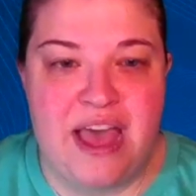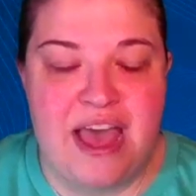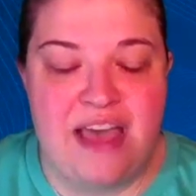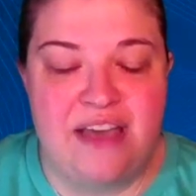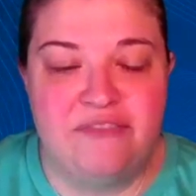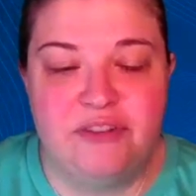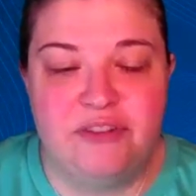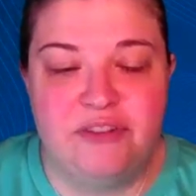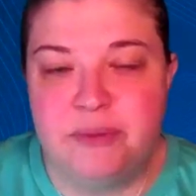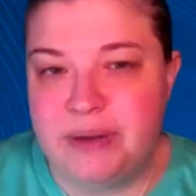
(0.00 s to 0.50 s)

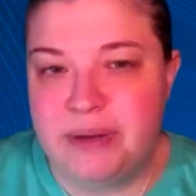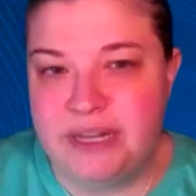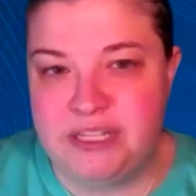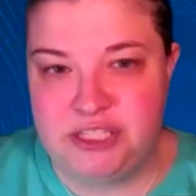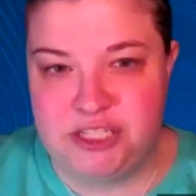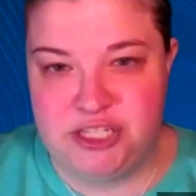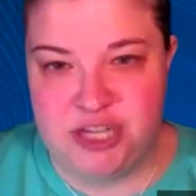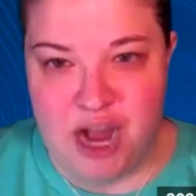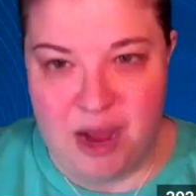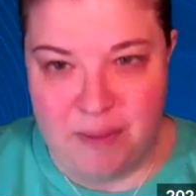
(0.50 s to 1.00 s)

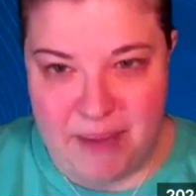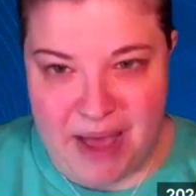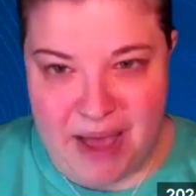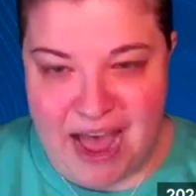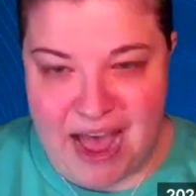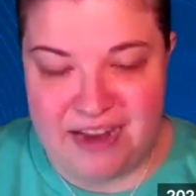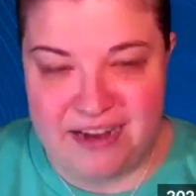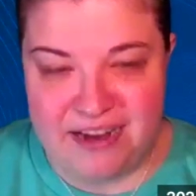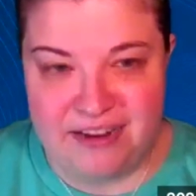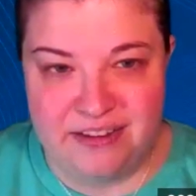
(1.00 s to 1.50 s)
everybody's job
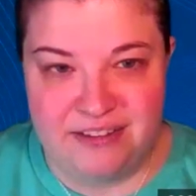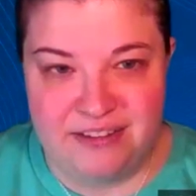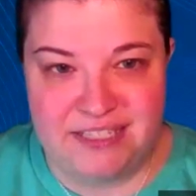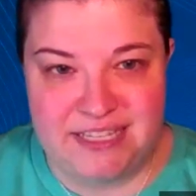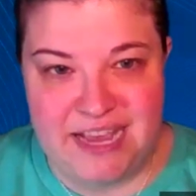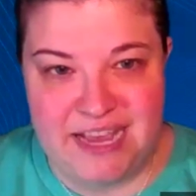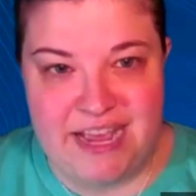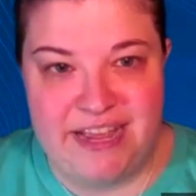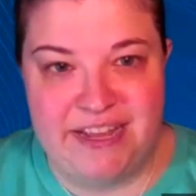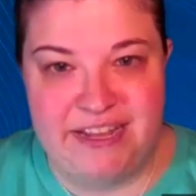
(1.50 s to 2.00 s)
ad
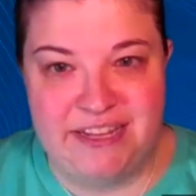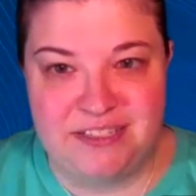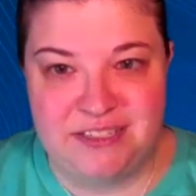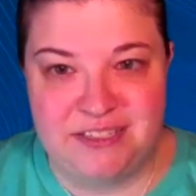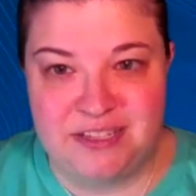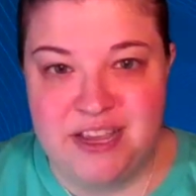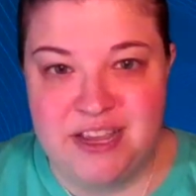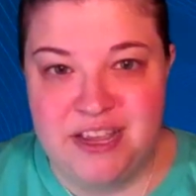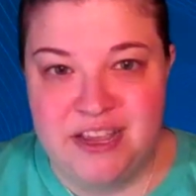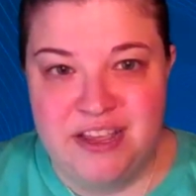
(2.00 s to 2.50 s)

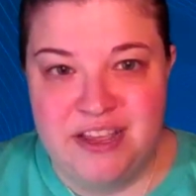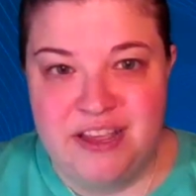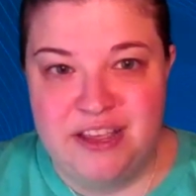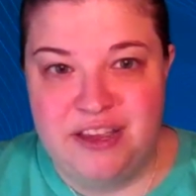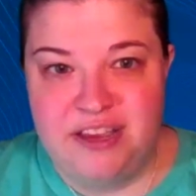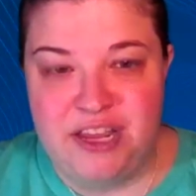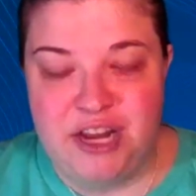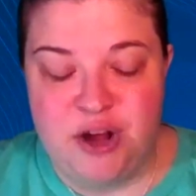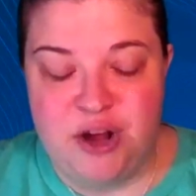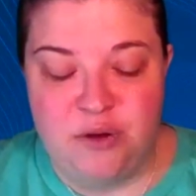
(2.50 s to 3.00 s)
says,
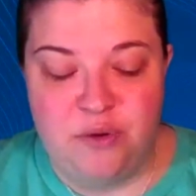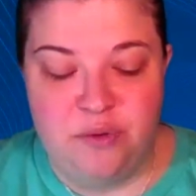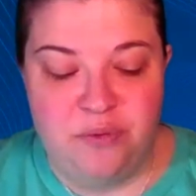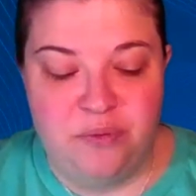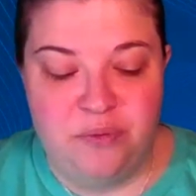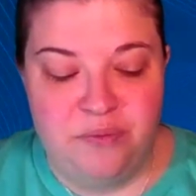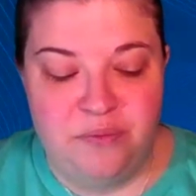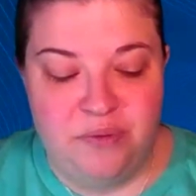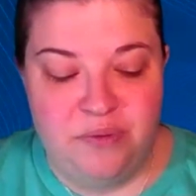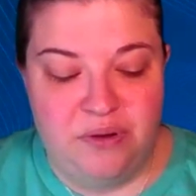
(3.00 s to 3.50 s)
you
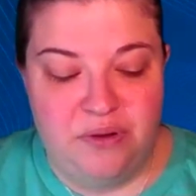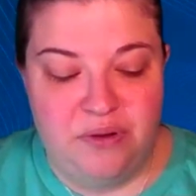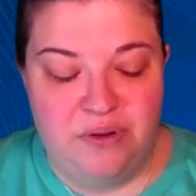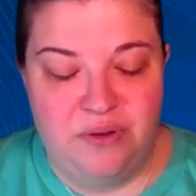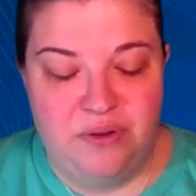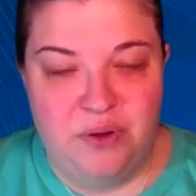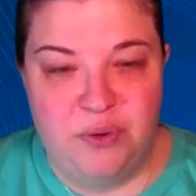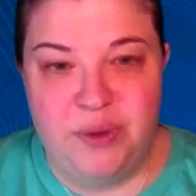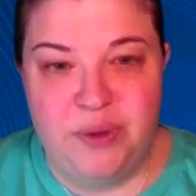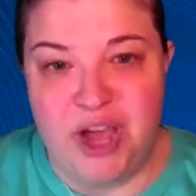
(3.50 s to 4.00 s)
know,
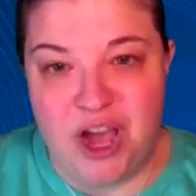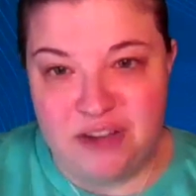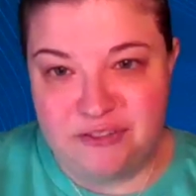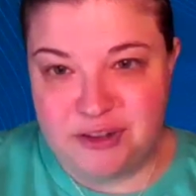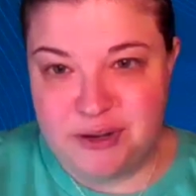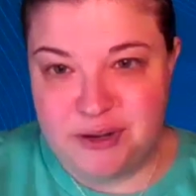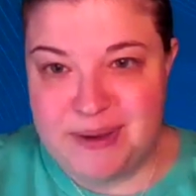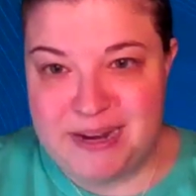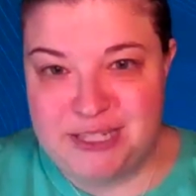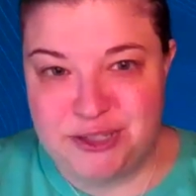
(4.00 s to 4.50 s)
we
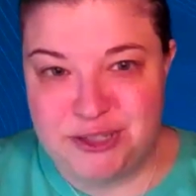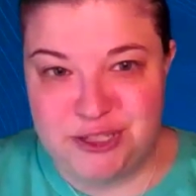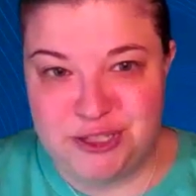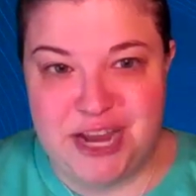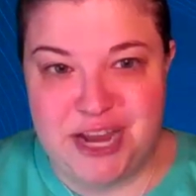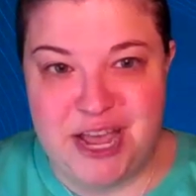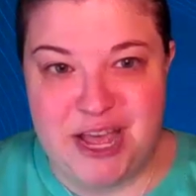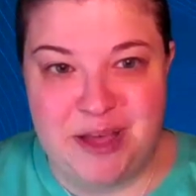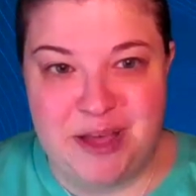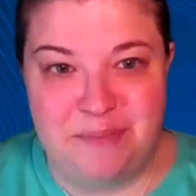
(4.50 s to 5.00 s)
offer
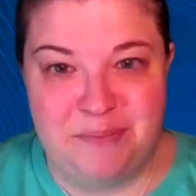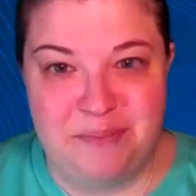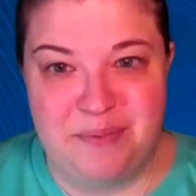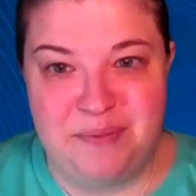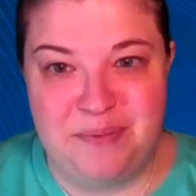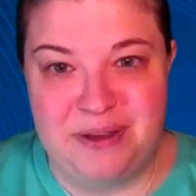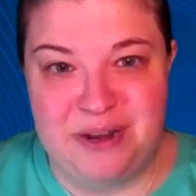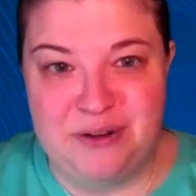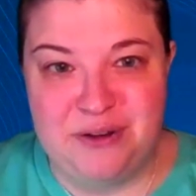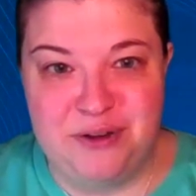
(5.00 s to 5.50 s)
mentorship,
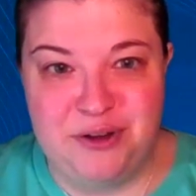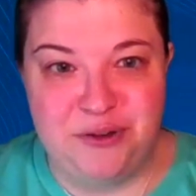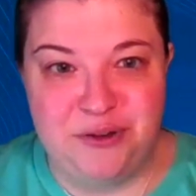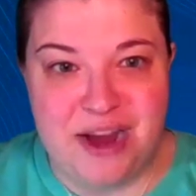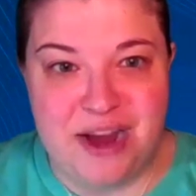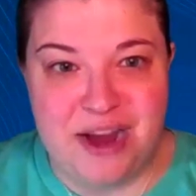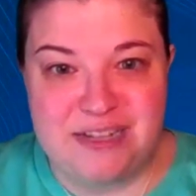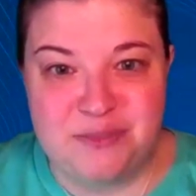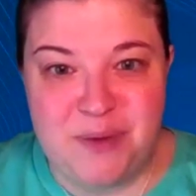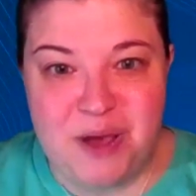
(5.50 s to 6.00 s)
you know, new
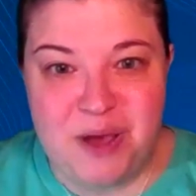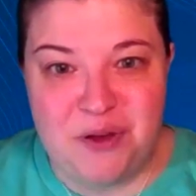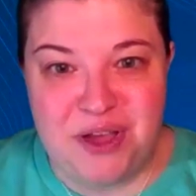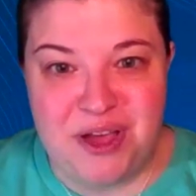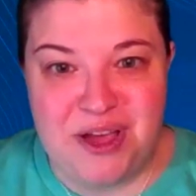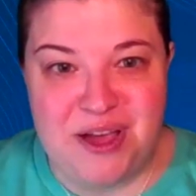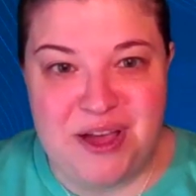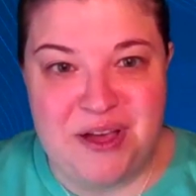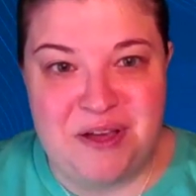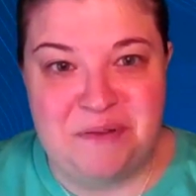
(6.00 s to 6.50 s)
grads
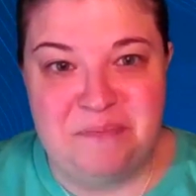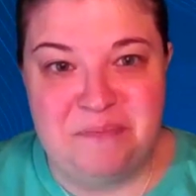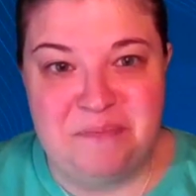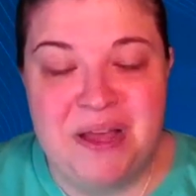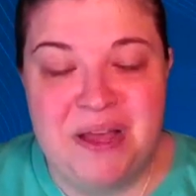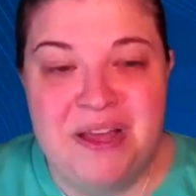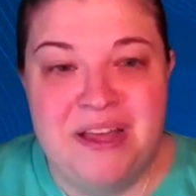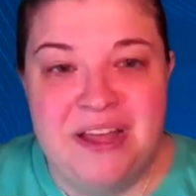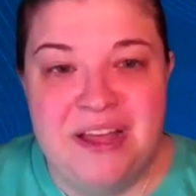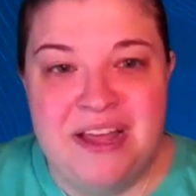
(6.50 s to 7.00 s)
welcome,
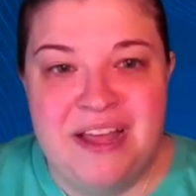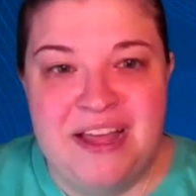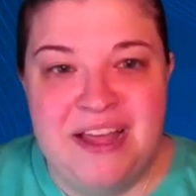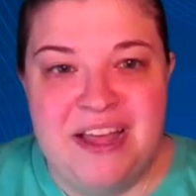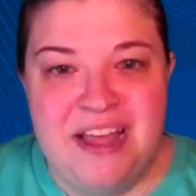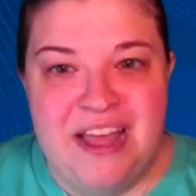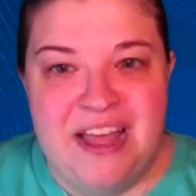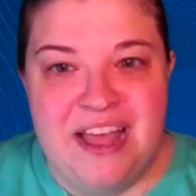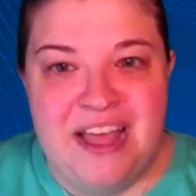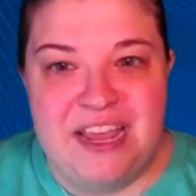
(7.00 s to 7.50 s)

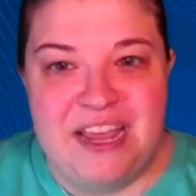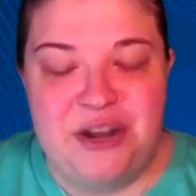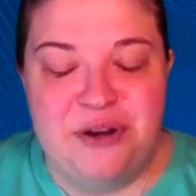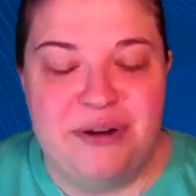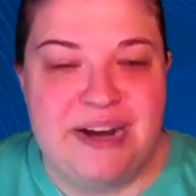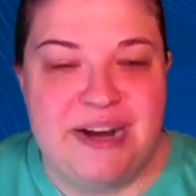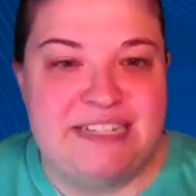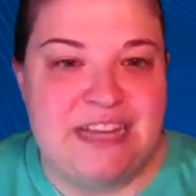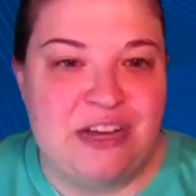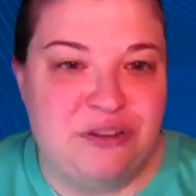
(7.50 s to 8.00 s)
you know,
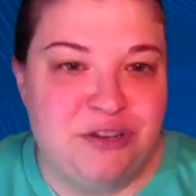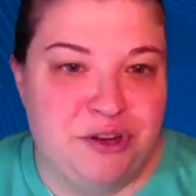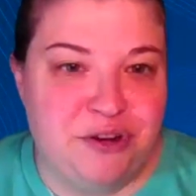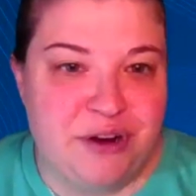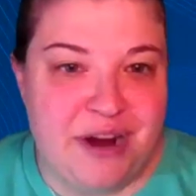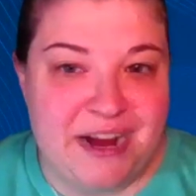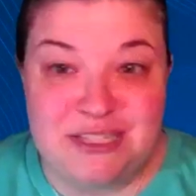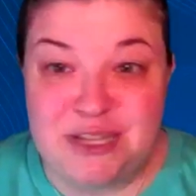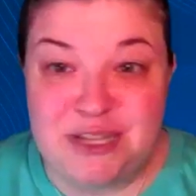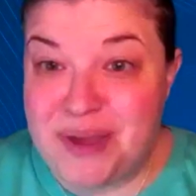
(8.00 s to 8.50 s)
and I tell new
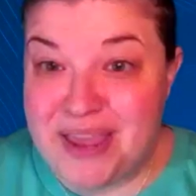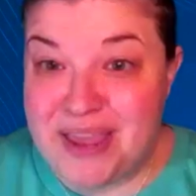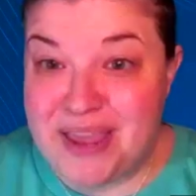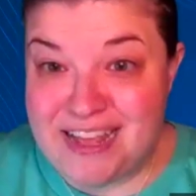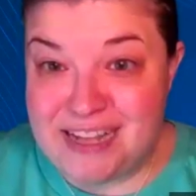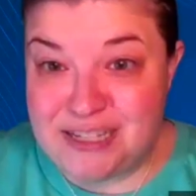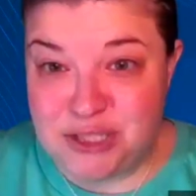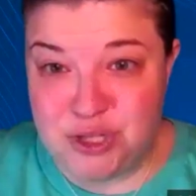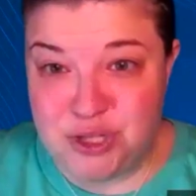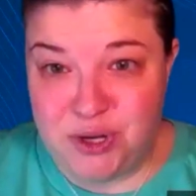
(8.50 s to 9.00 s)
grads, okay,
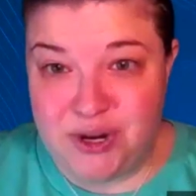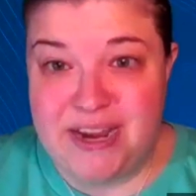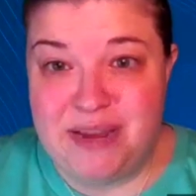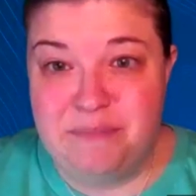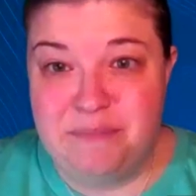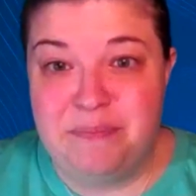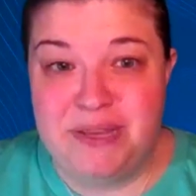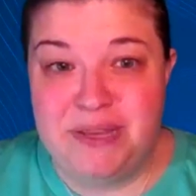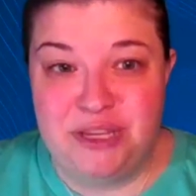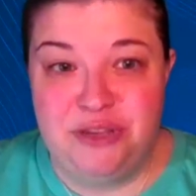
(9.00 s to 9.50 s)
that's
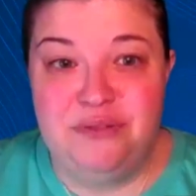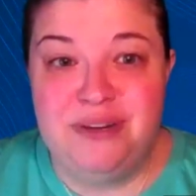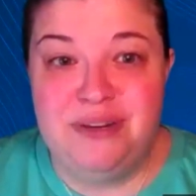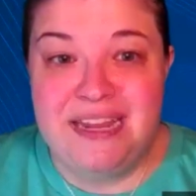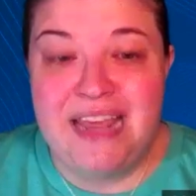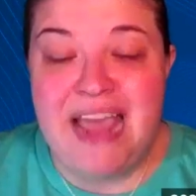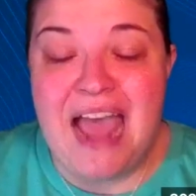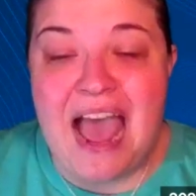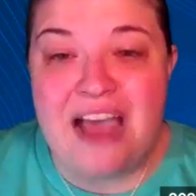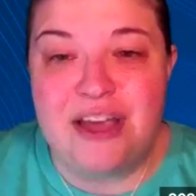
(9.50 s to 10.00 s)
great, but
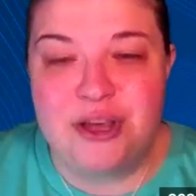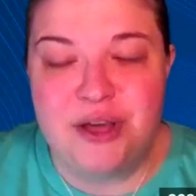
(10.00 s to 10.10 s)
you